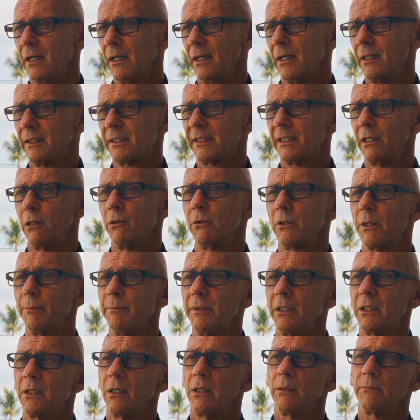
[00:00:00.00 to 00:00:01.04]
a cell can
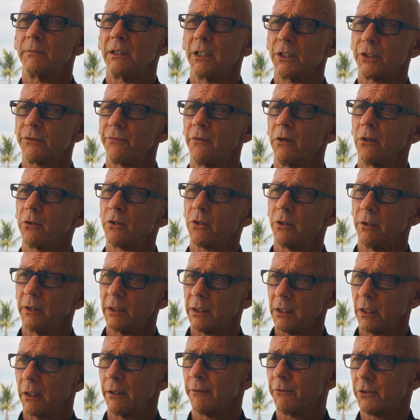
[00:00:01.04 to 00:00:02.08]
become dysfunctional and
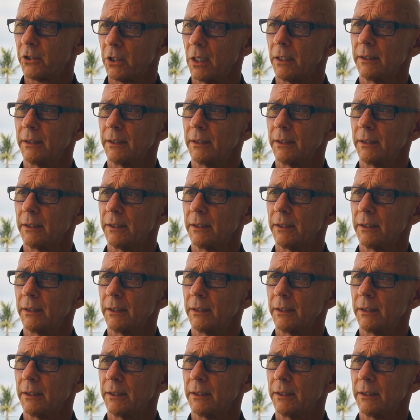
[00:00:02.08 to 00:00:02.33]
kind of shut